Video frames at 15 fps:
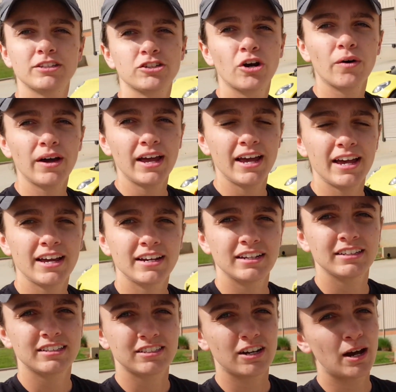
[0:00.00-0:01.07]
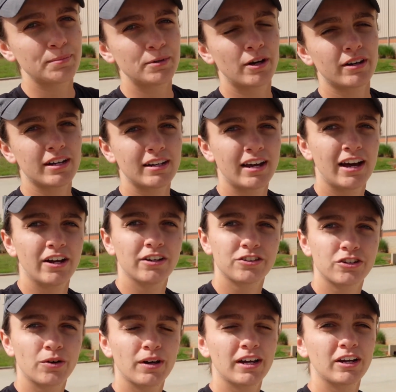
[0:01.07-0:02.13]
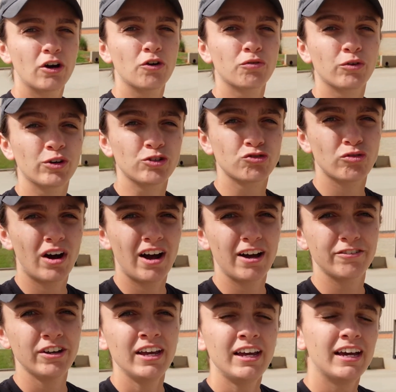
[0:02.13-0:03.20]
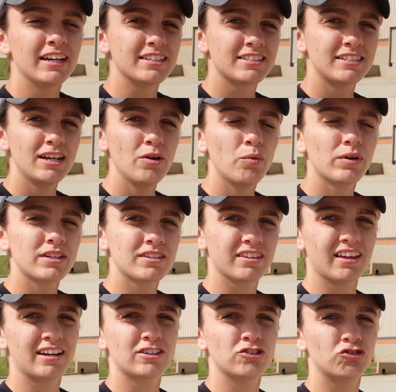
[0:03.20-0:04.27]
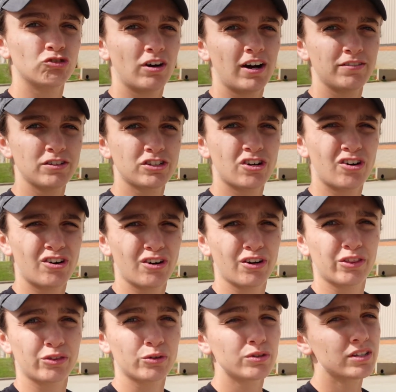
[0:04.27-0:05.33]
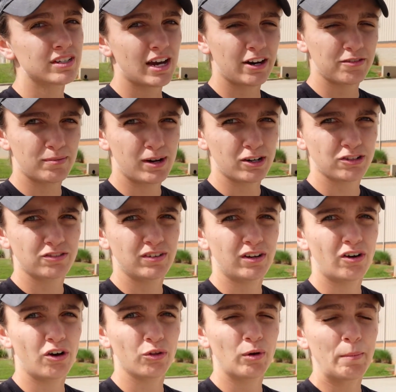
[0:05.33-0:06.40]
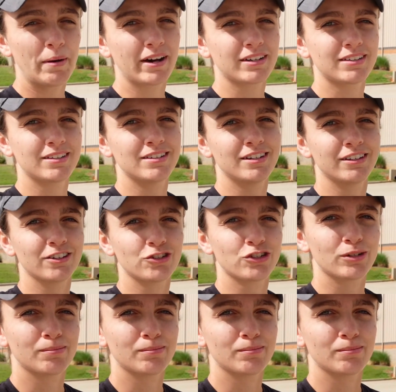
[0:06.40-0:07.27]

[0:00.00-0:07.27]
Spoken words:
go ahead, stop talking now. Let's go ahead and go for a drive and see what it's like to drive this car through the town of Moxville all the way back to the dealership.